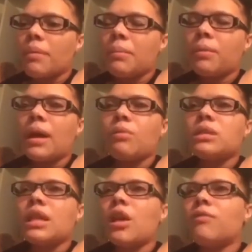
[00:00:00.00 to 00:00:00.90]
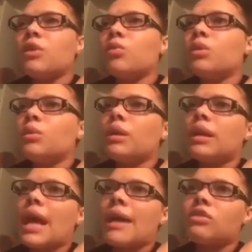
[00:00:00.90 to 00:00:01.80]
People that was there for you when you
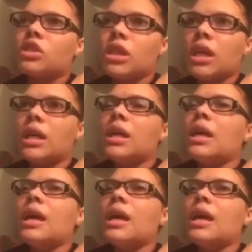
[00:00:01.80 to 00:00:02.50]
didn't have shit.